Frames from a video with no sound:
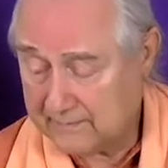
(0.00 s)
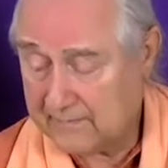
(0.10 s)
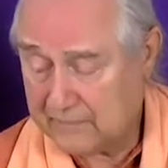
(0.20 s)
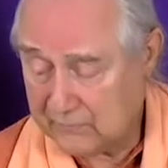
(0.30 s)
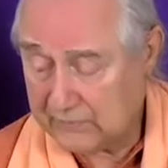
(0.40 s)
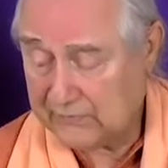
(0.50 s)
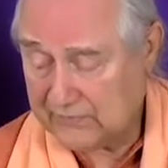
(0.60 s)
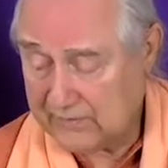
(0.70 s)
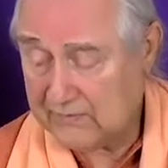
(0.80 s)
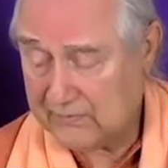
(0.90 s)
you can
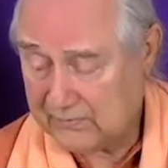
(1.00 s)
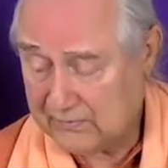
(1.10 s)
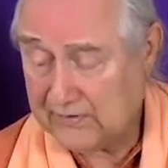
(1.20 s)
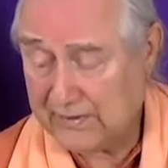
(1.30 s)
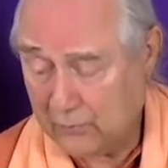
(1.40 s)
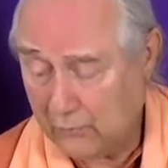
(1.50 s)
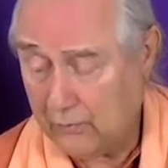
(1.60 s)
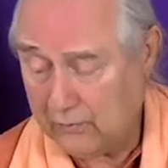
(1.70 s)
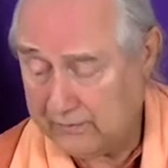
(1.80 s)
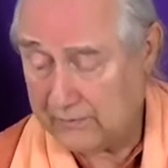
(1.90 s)
see this
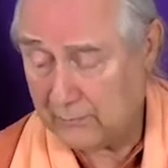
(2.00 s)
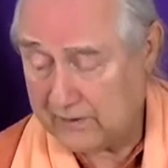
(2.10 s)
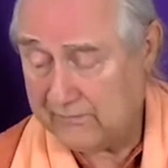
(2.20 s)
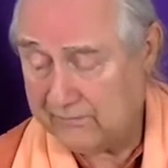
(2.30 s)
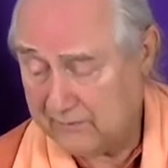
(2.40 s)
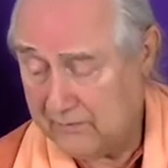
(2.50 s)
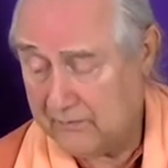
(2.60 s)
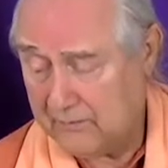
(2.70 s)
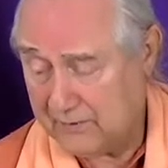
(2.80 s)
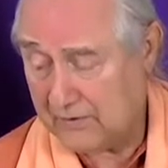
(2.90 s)
sinkhole in the reef
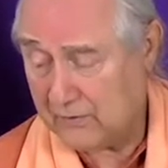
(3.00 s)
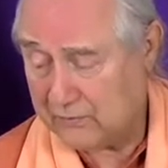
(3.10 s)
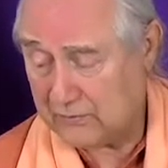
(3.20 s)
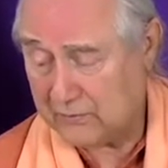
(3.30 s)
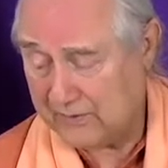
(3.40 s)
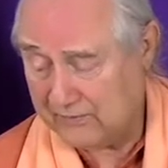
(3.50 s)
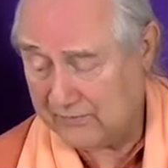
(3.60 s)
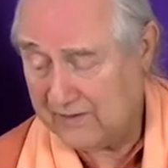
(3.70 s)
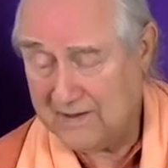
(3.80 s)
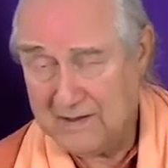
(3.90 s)
where the ocean waves
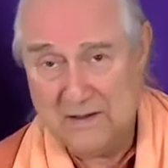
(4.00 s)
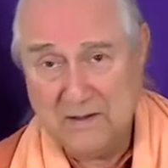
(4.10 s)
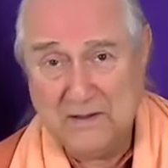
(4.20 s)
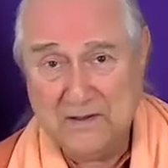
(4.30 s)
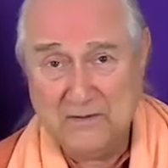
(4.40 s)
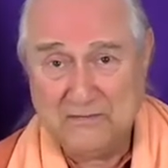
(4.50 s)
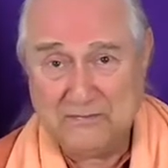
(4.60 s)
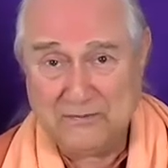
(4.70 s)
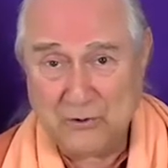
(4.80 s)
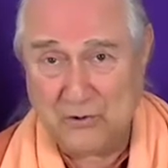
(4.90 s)

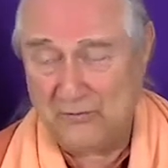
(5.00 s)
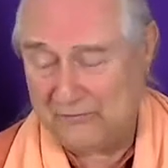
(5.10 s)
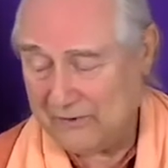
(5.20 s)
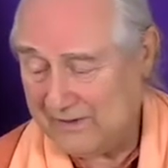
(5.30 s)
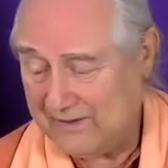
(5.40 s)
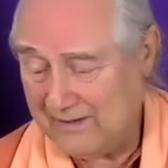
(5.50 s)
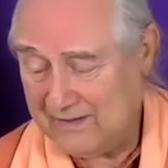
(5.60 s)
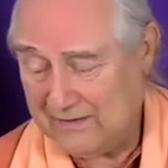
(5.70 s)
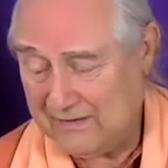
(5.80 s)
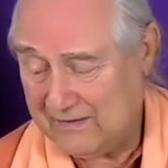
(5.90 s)
flow over it, and
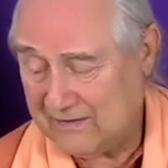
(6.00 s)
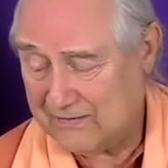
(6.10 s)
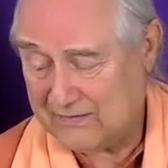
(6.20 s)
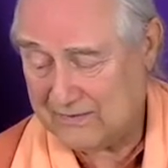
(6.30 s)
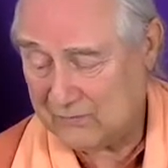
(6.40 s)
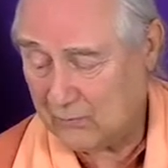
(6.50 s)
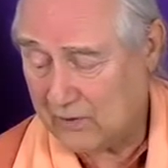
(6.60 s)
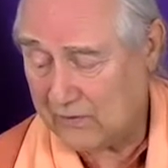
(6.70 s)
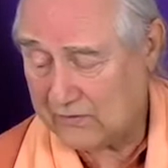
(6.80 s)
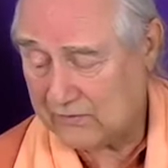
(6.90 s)
then this
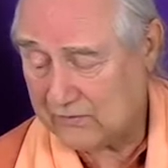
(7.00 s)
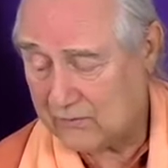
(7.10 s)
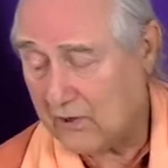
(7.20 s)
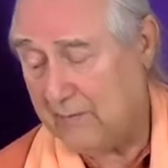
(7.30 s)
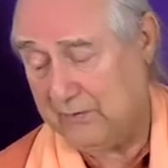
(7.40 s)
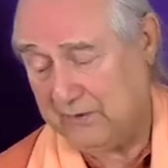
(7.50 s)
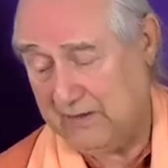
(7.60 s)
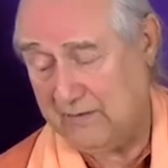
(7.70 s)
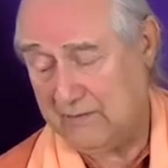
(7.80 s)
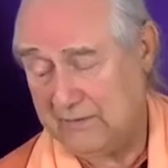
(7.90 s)
water just drops in
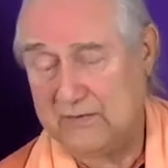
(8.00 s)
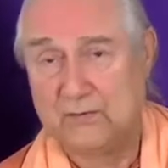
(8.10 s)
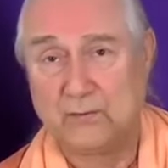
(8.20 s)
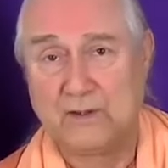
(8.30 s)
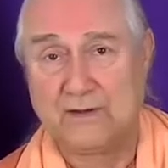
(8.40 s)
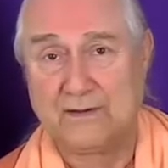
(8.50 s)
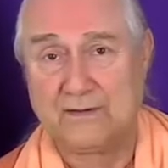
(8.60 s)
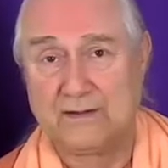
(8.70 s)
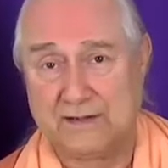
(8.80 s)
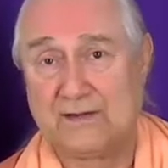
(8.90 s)
it. Well, this is what
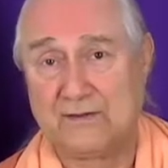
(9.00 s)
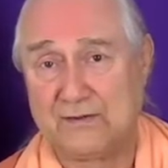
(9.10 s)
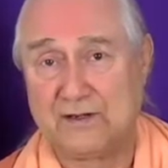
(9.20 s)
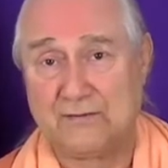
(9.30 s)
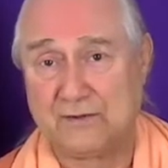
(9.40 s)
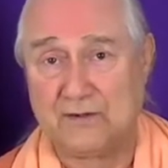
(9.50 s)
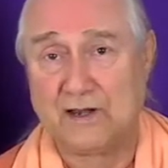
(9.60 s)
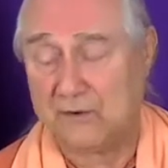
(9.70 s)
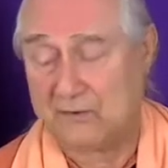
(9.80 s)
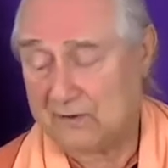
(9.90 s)
the tendency of
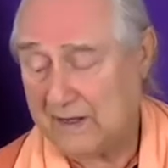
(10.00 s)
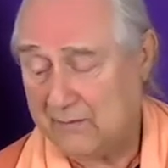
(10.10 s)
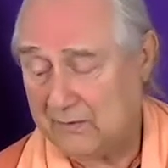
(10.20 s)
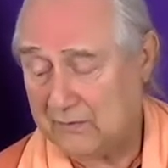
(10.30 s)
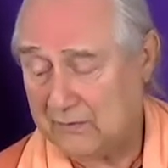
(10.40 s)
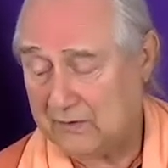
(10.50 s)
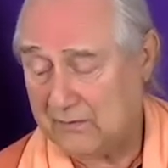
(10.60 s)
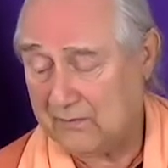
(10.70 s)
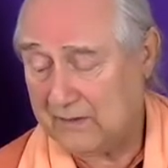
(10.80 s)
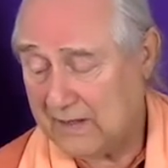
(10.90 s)
desires happens, you see.
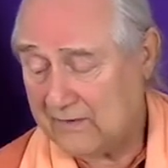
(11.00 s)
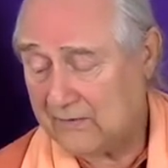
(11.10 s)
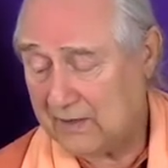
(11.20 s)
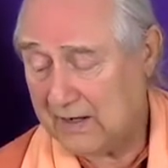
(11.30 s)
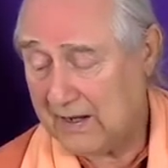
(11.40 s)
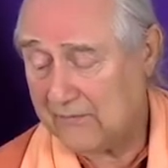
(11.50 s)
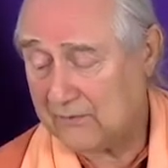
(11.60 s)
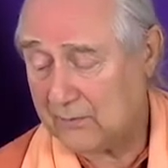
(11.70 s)
The next thing after